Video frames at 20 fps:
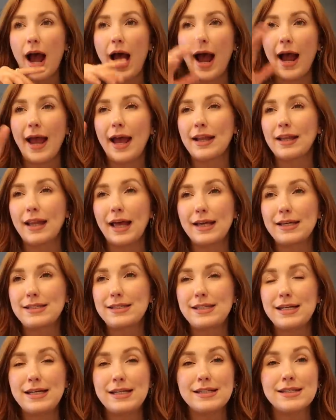I had like
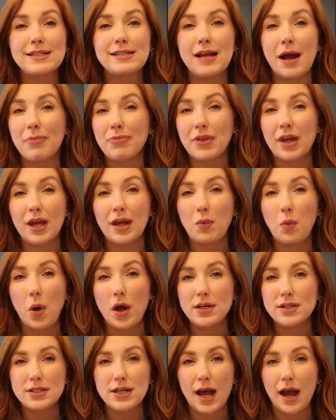seen something
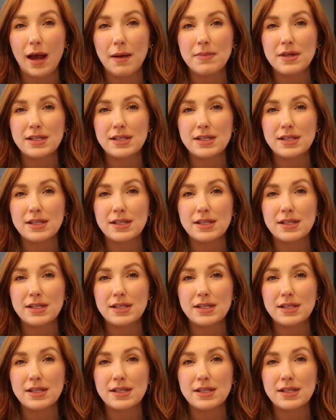one time